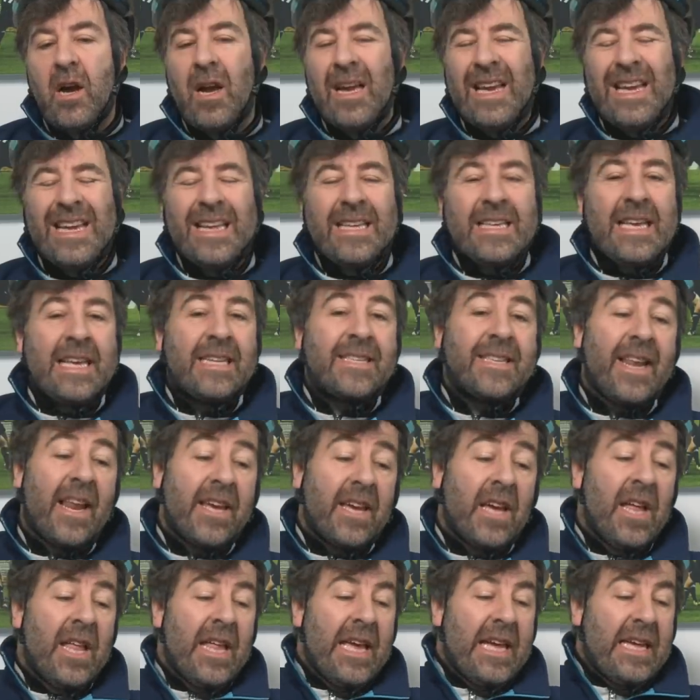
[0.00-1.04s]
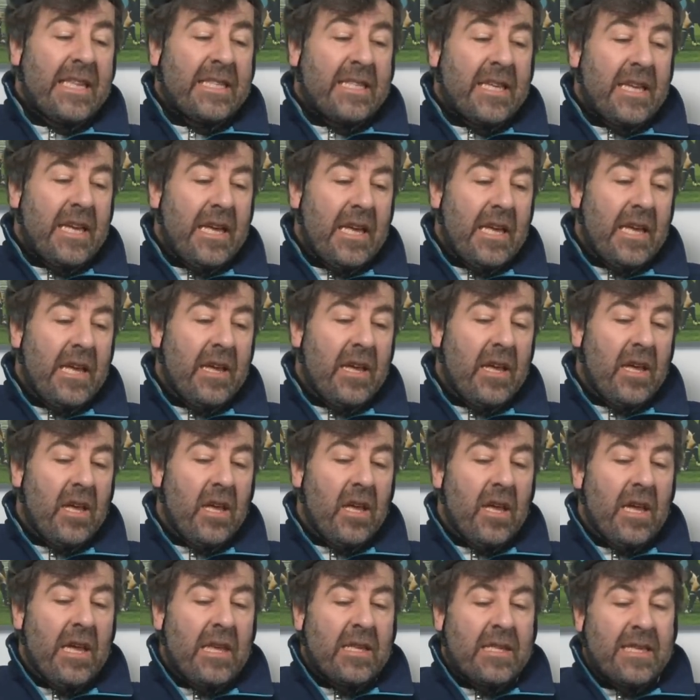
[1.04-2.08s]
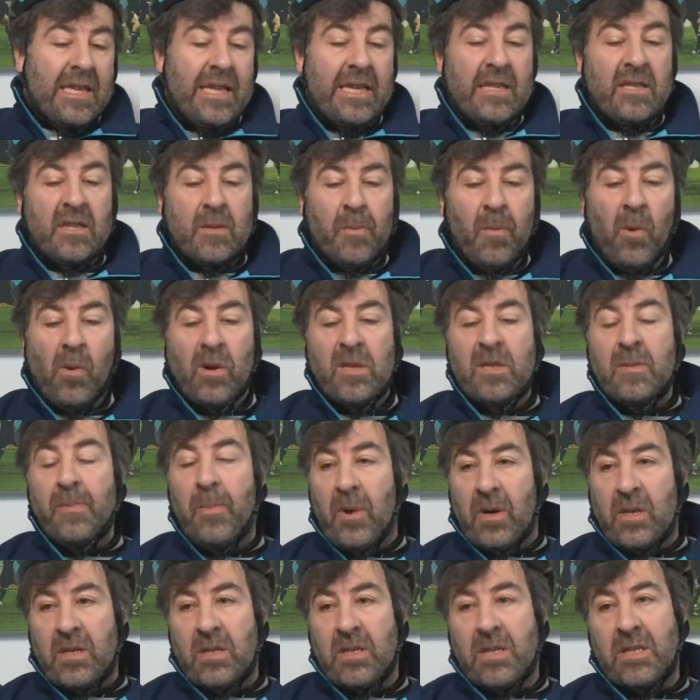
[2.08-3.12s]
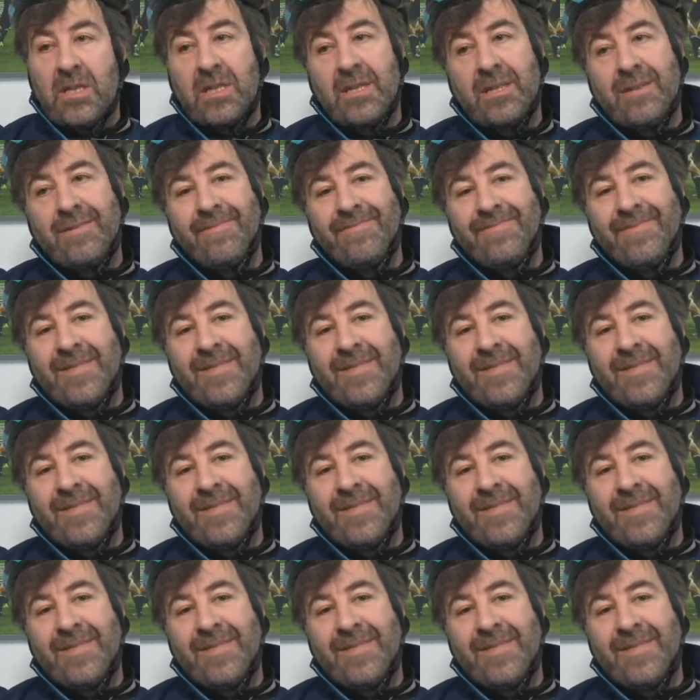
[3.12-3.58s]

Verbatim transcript: it, it's like it's it, it's in sports books.